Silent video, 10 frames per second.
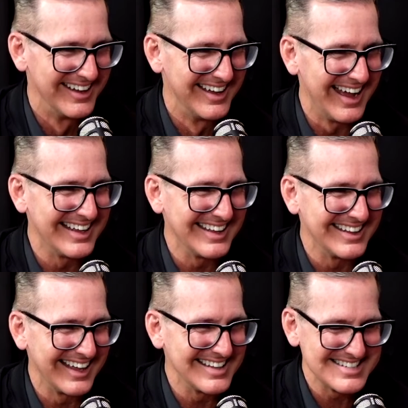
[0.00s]
I
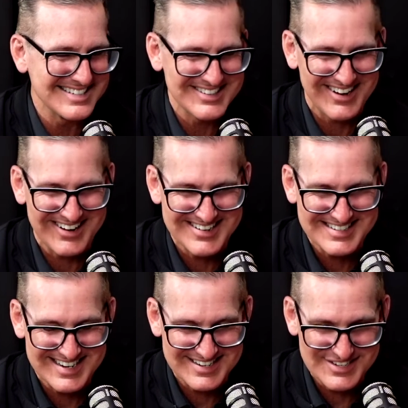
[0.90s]
get these little cards,
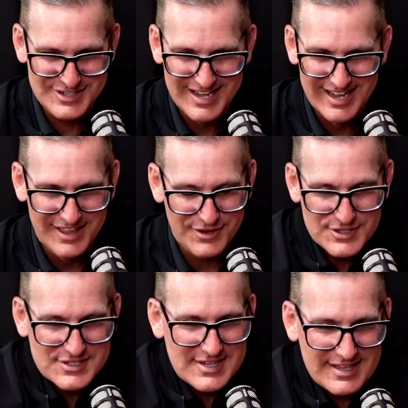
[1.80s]
and
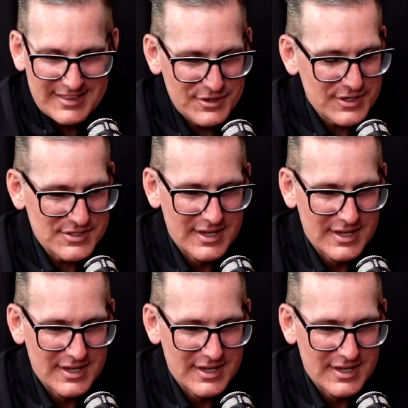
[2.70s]
they're just,